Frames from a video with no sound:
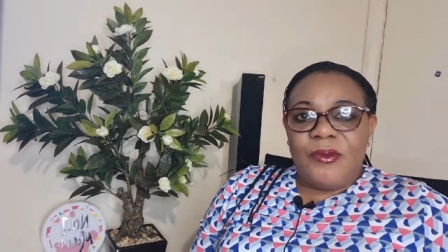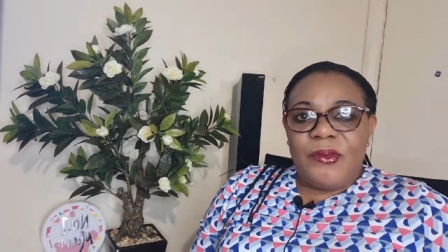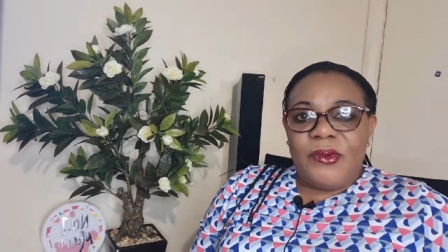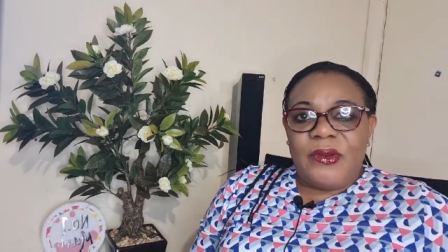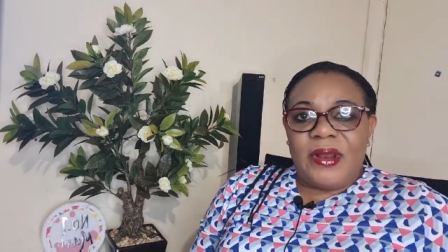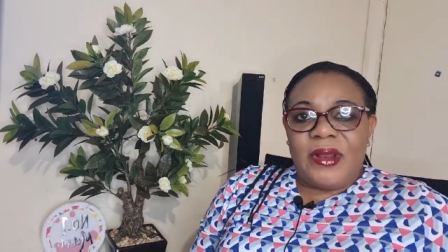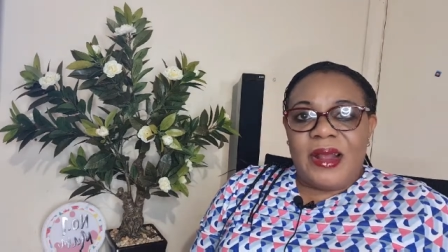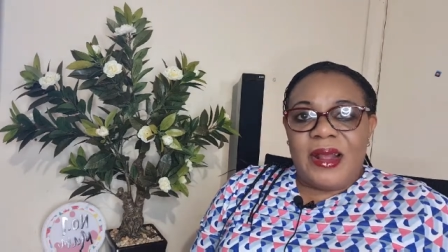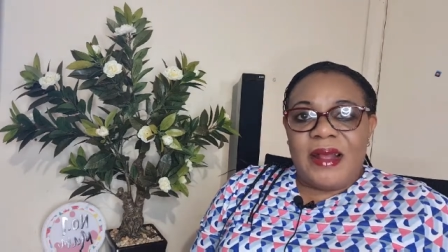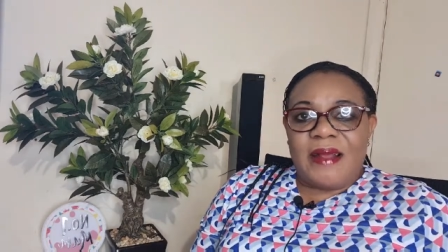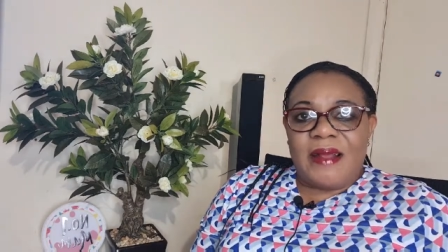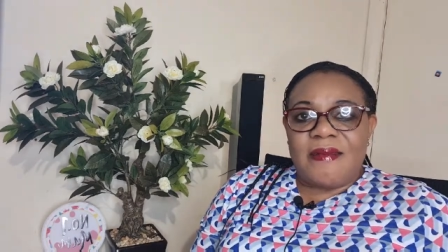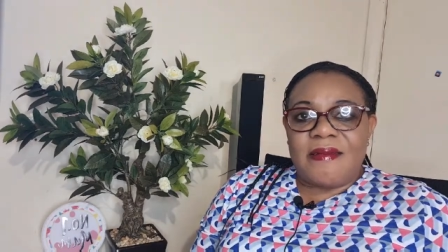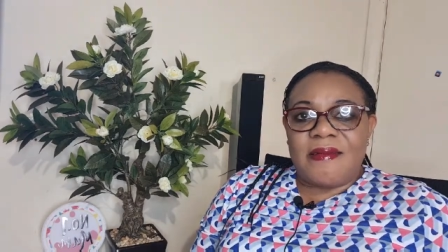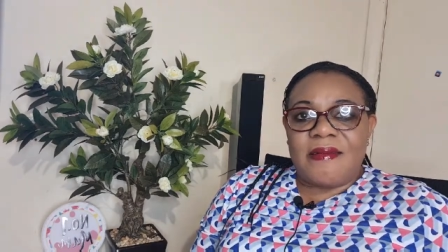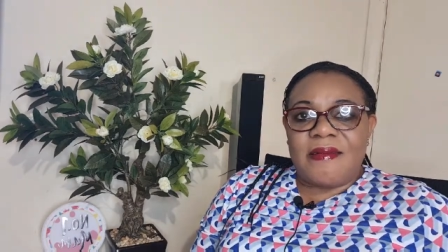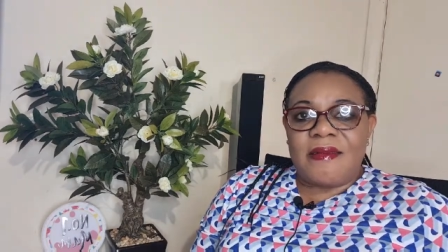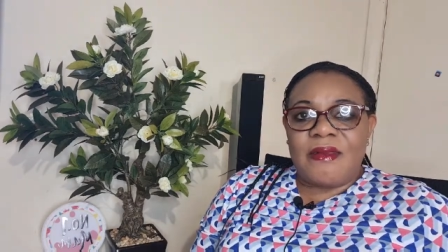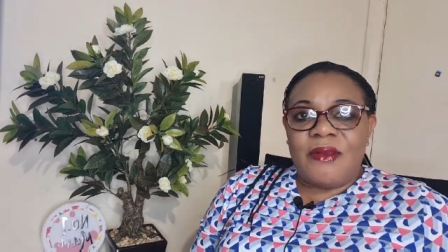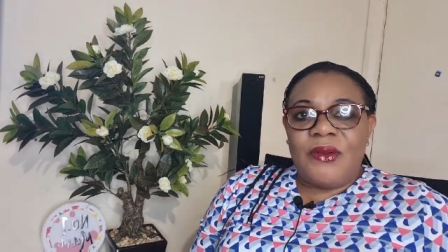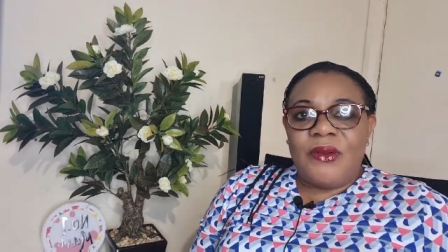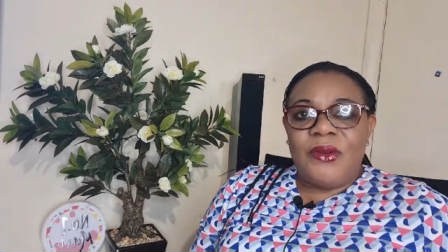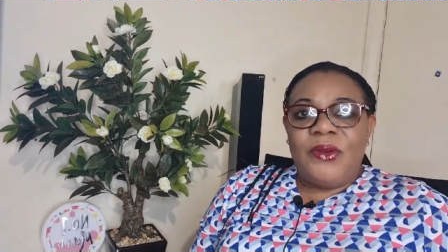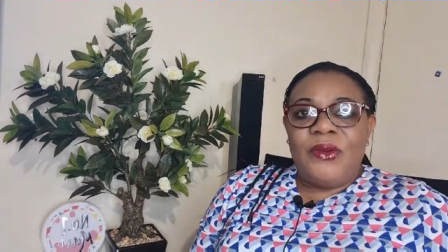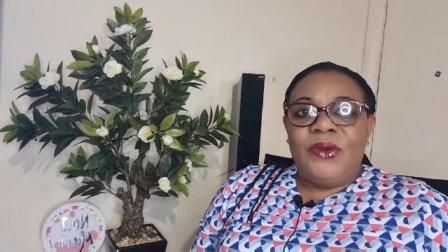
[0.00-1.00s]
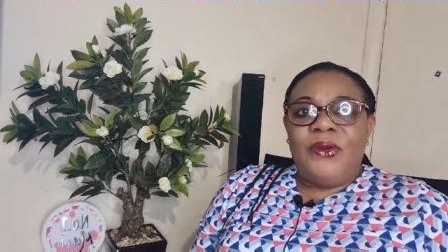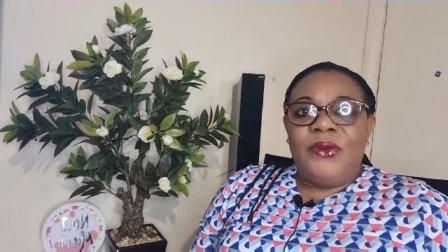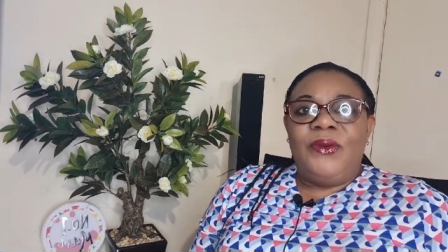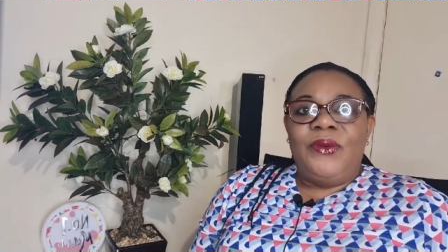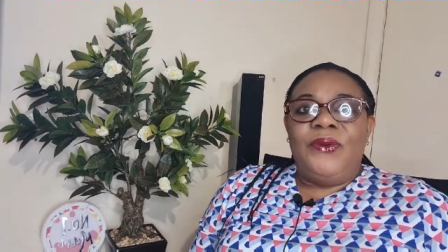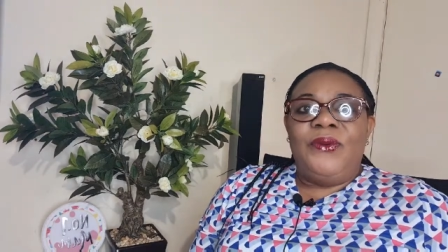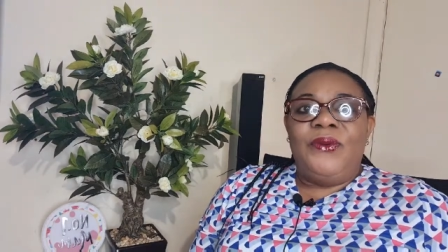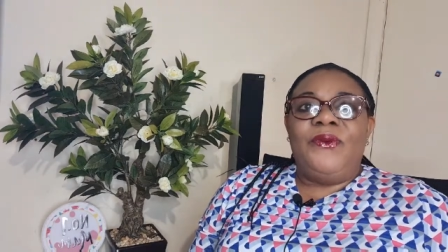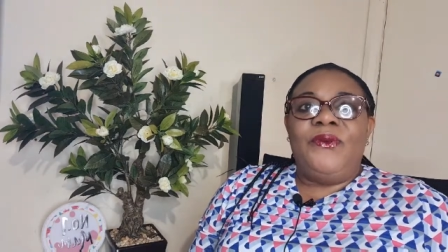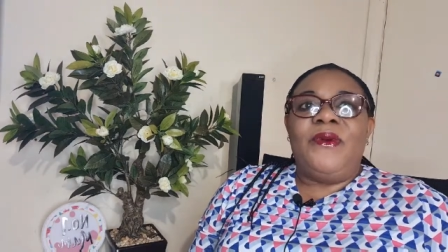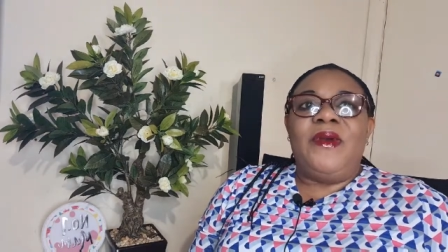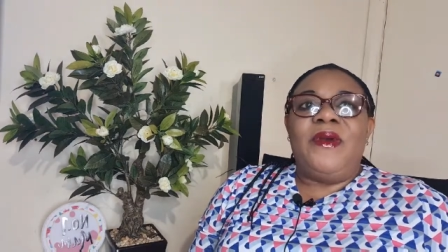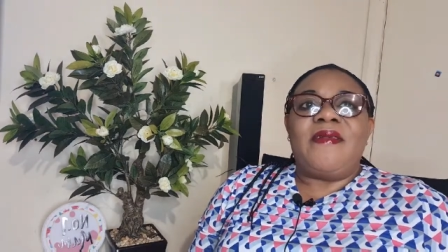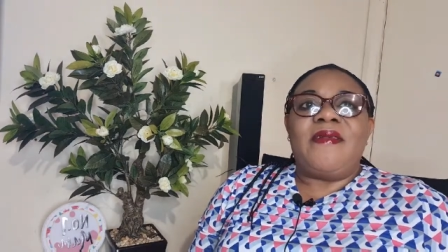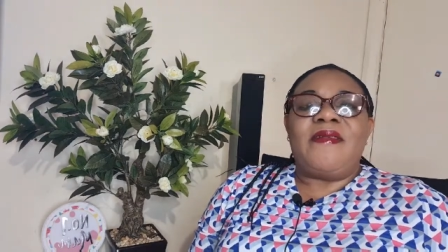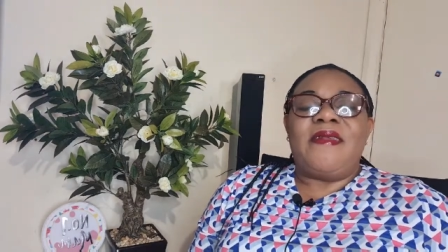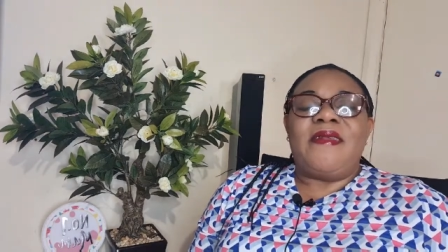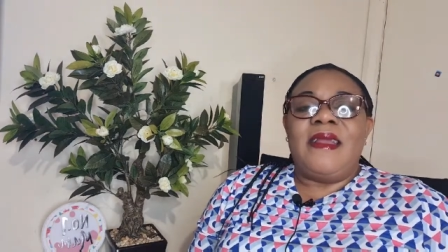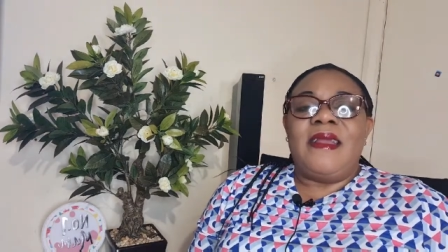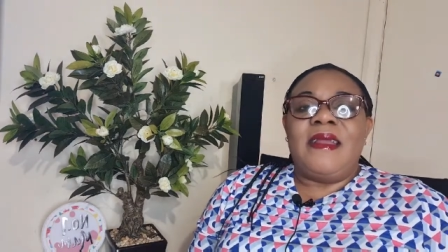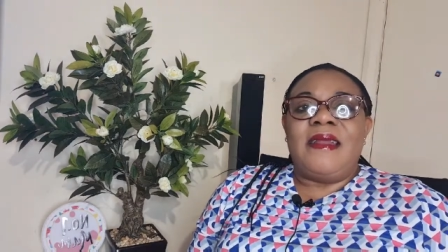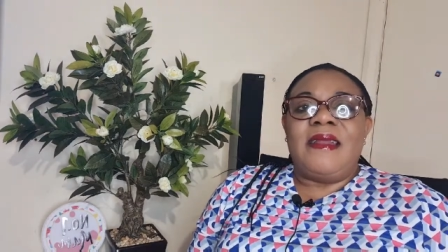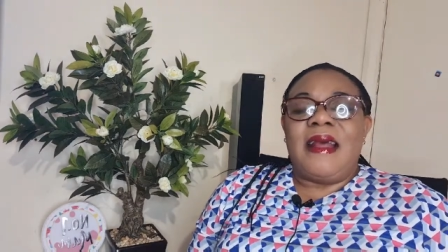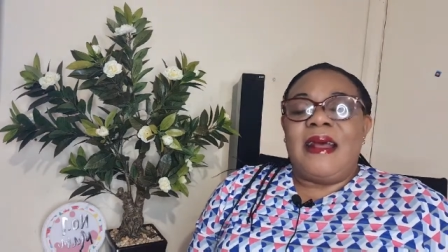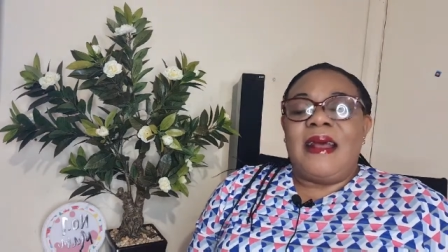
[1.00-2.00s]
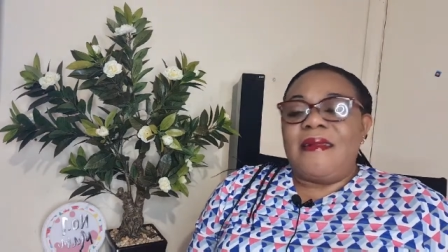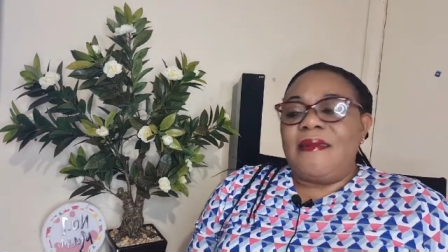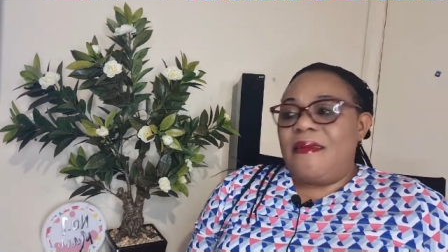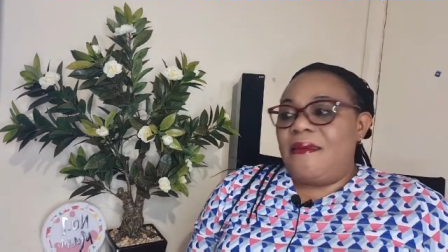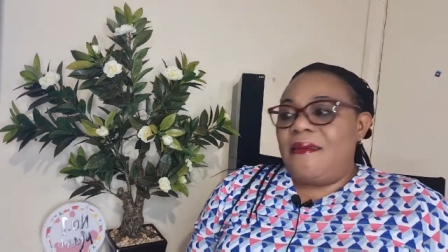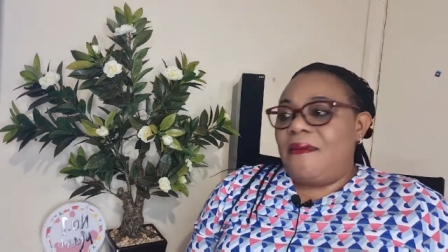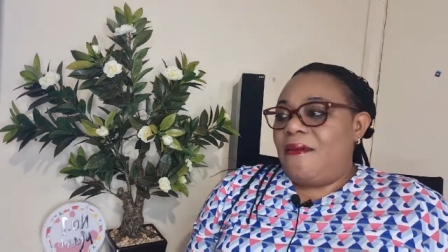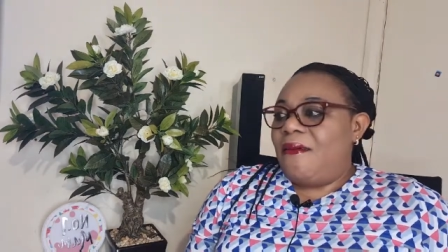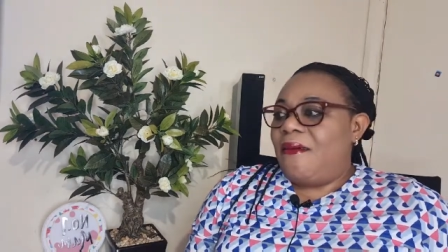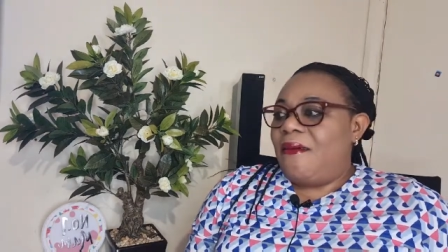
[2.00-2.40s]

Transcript: mothers who are saying that,